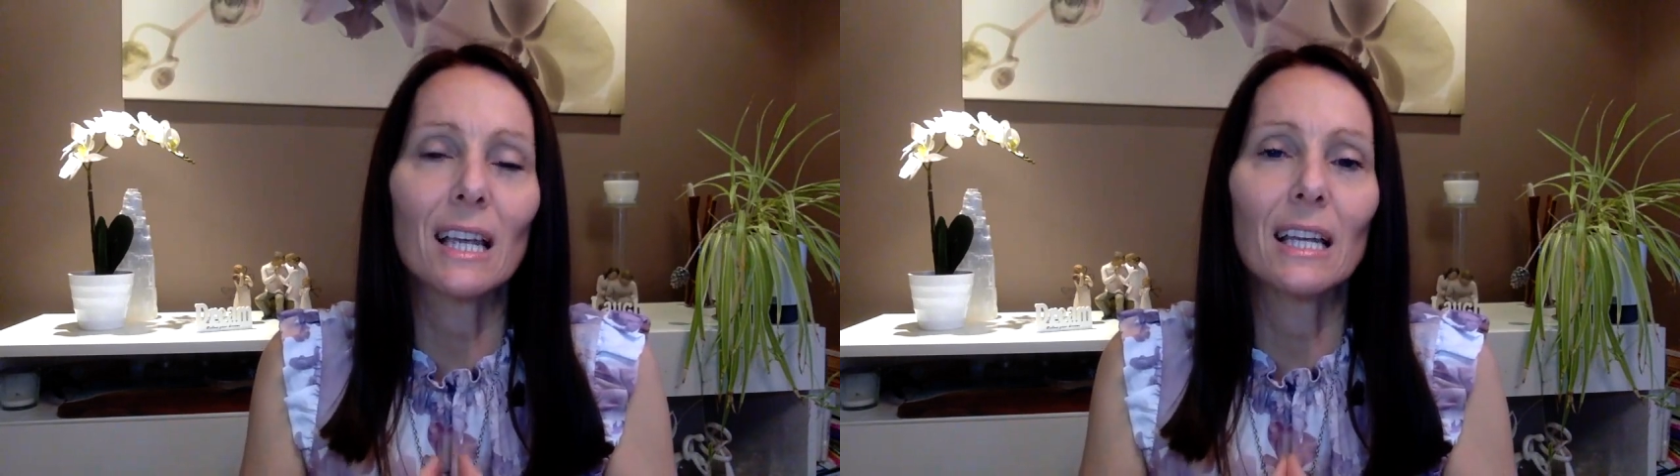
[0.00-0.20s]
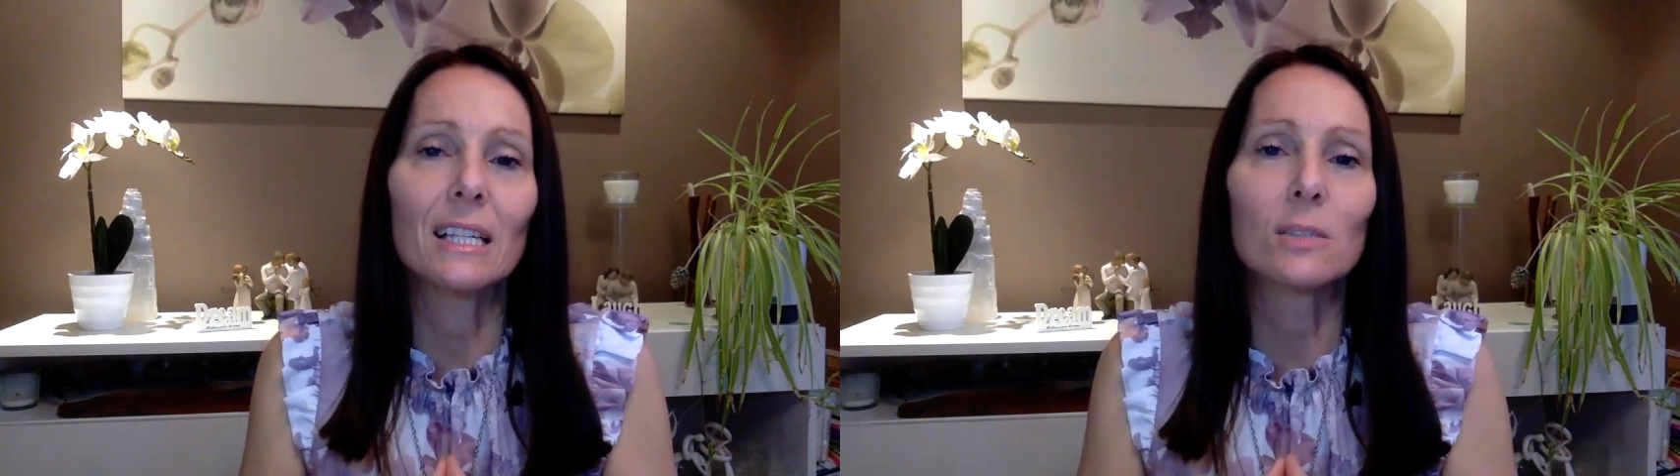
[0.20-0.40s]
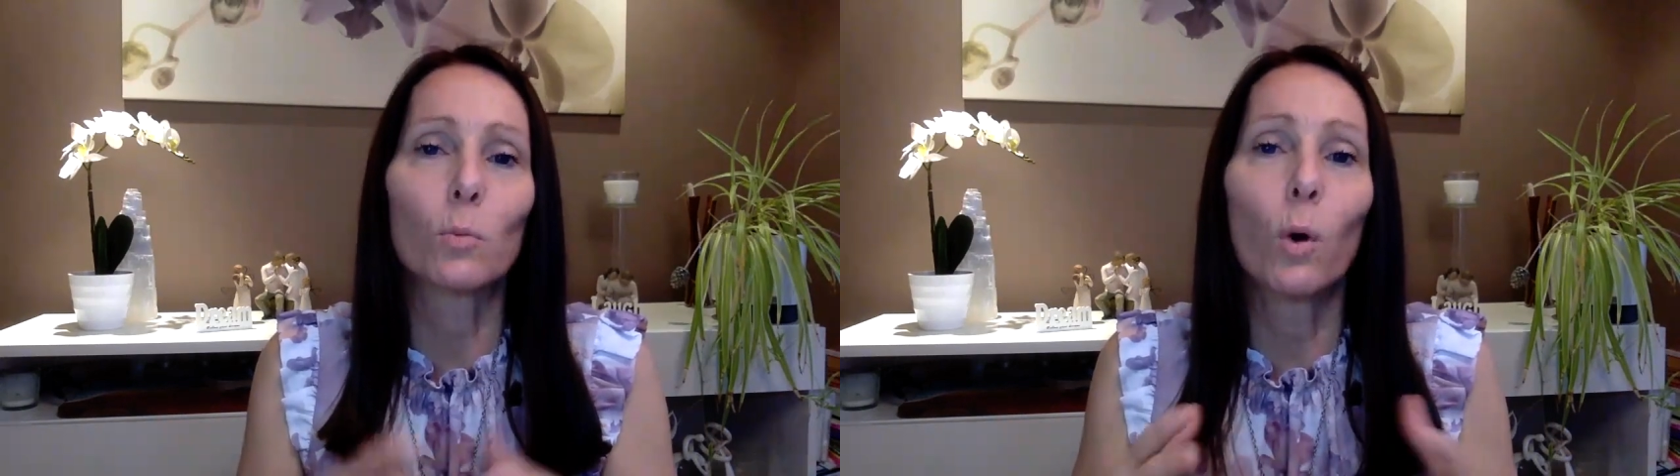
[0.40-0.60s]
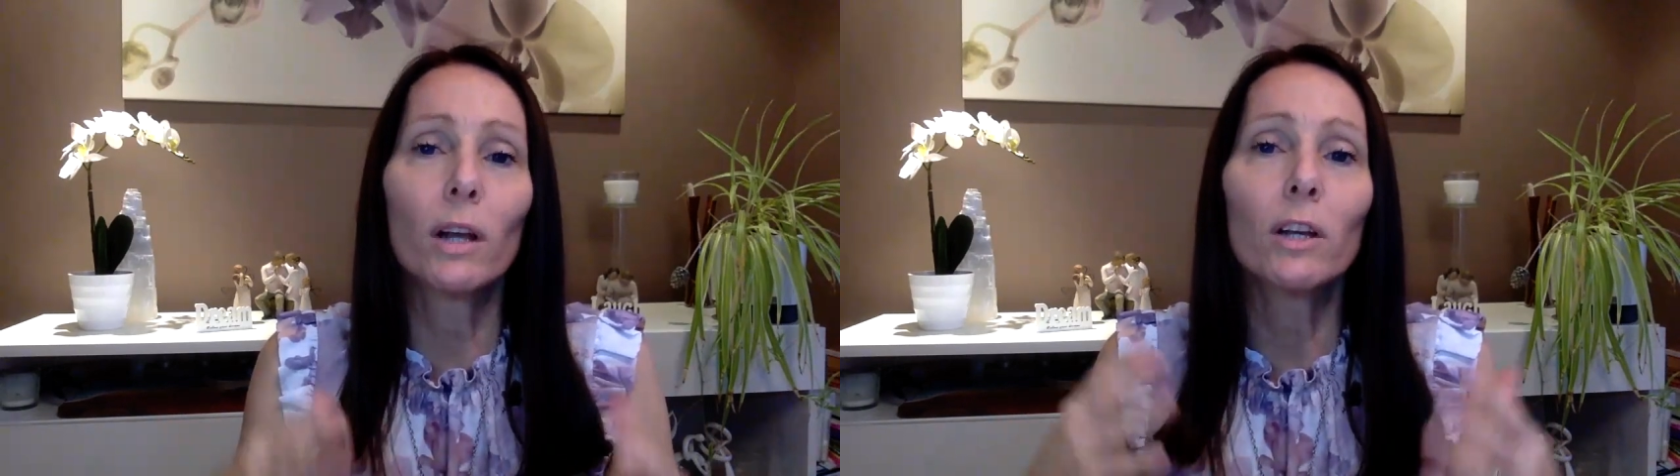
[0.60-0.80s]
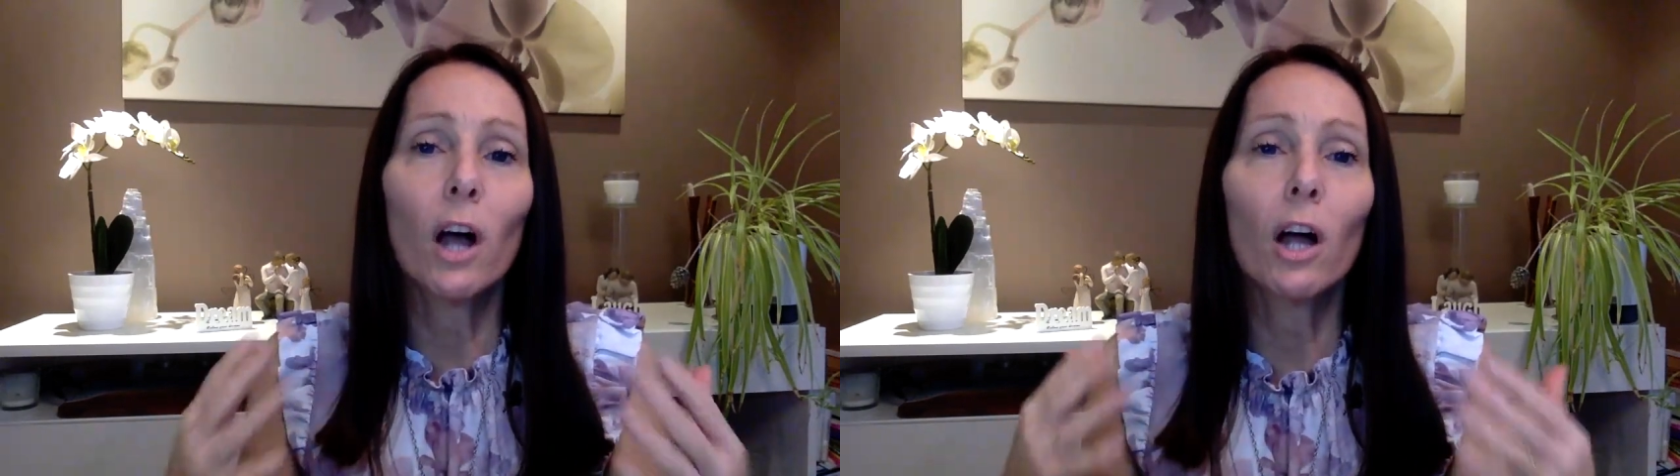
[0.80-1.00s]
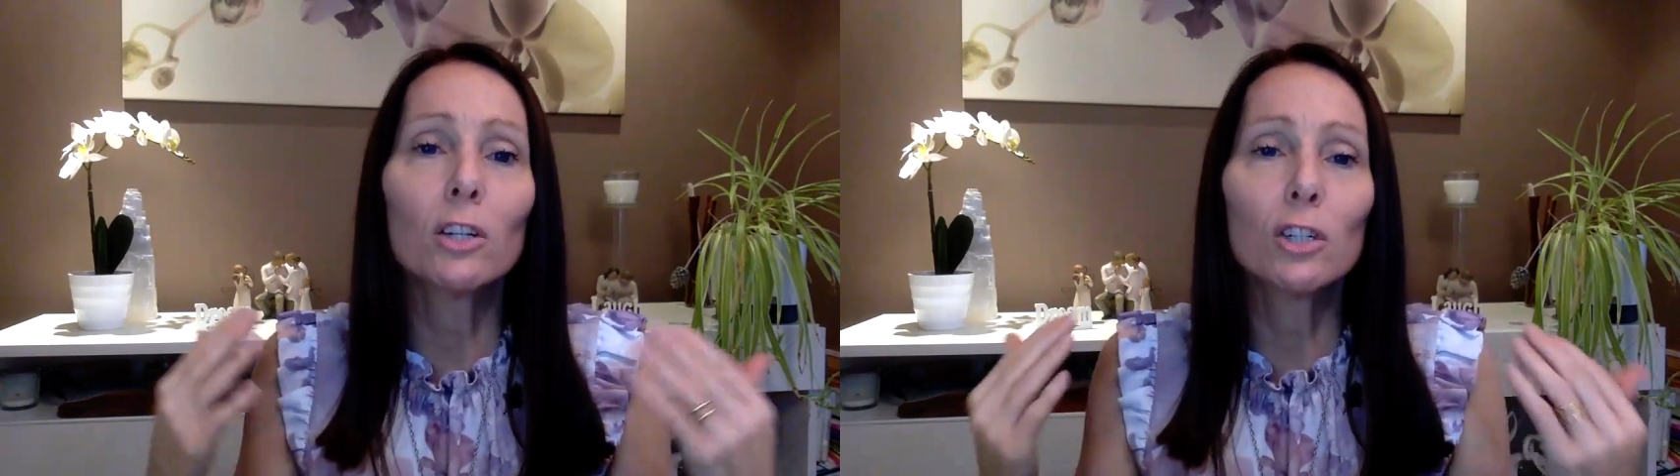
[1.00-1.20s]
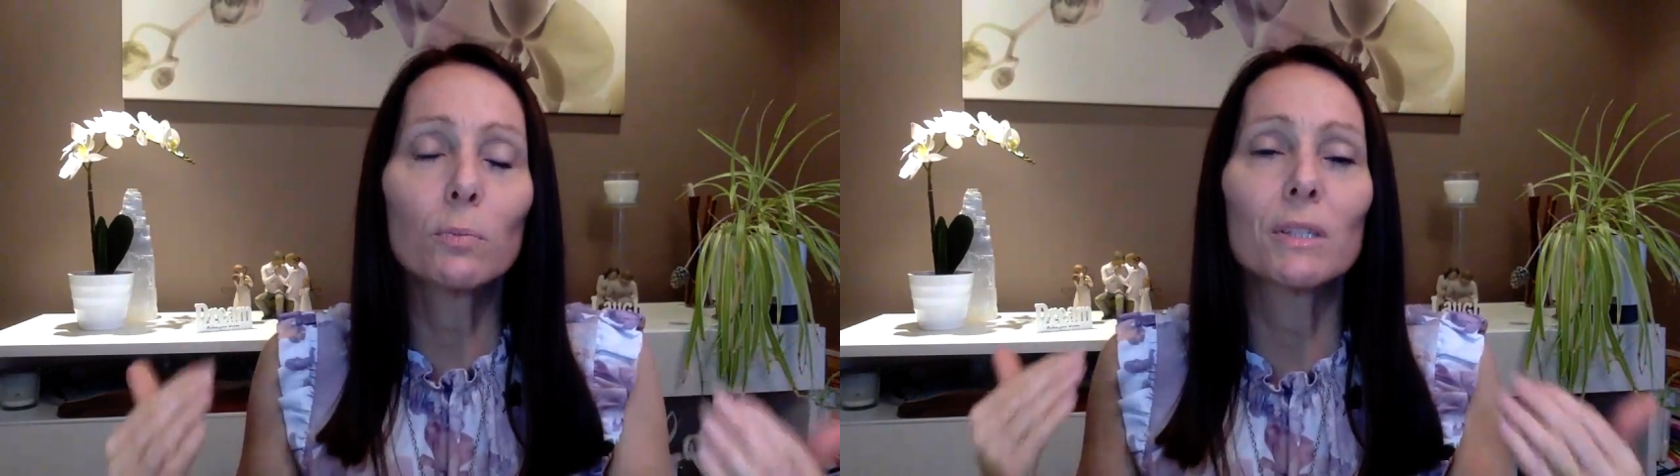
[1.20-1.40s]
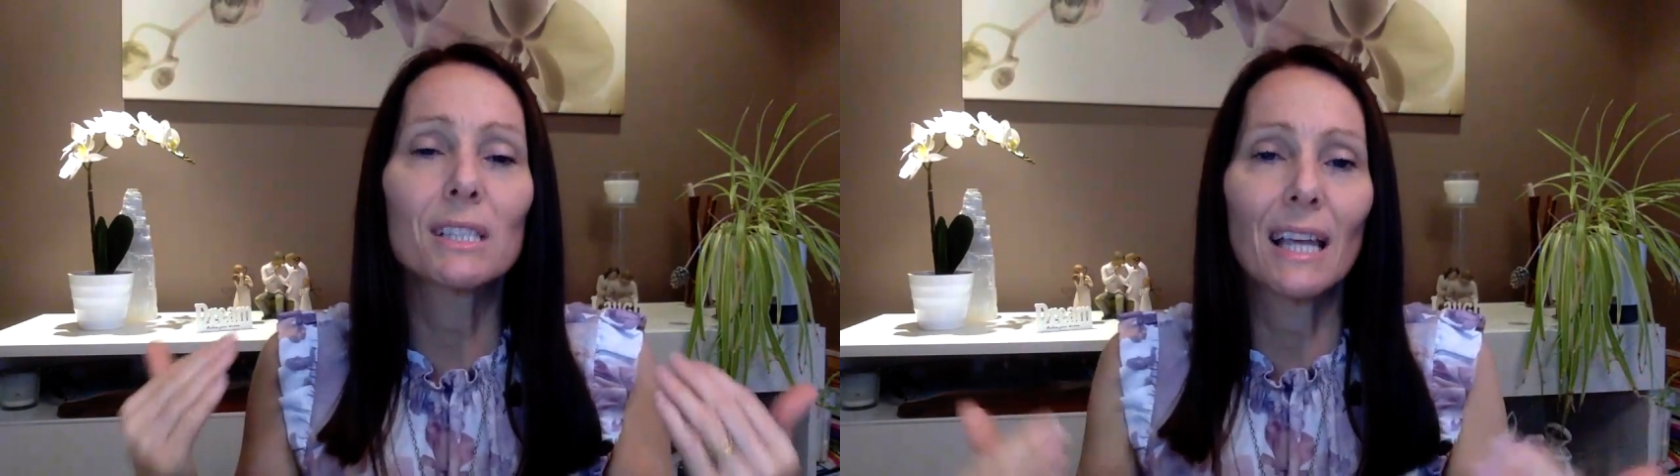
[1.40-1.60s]
is
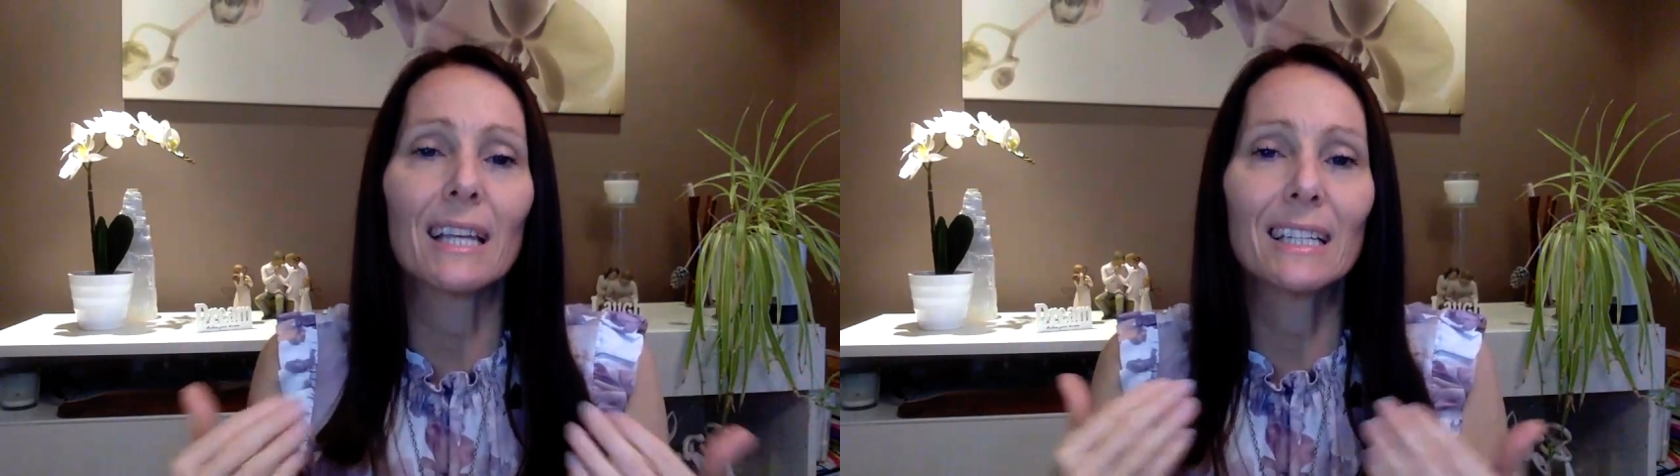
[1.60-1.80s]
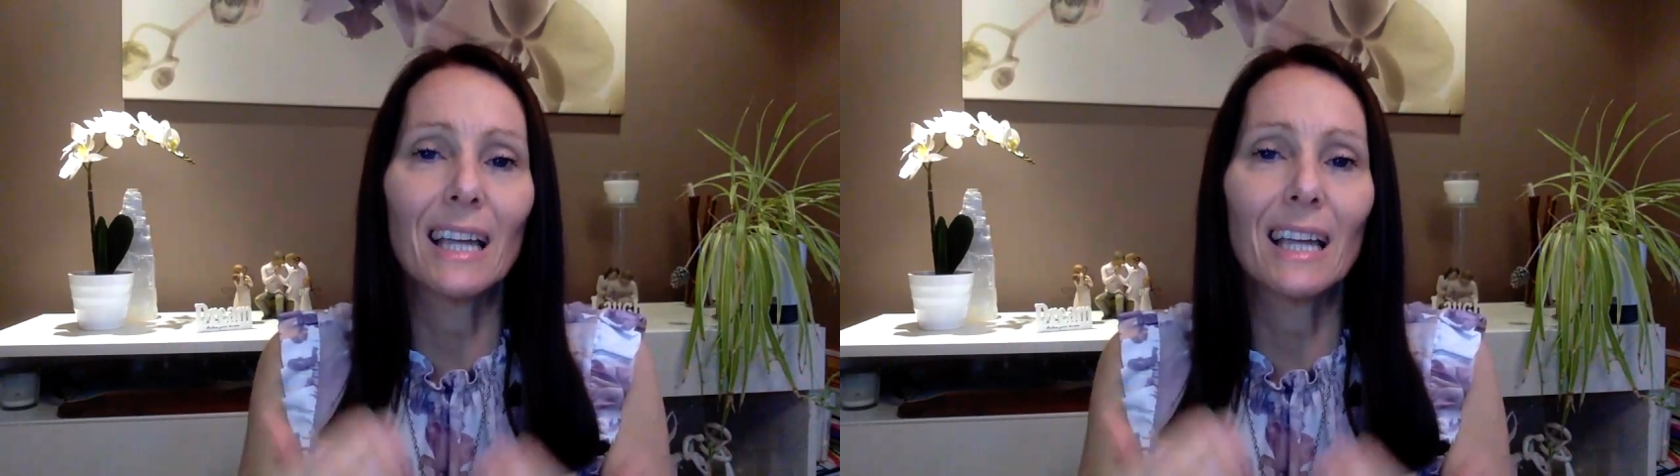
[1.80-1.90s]
100%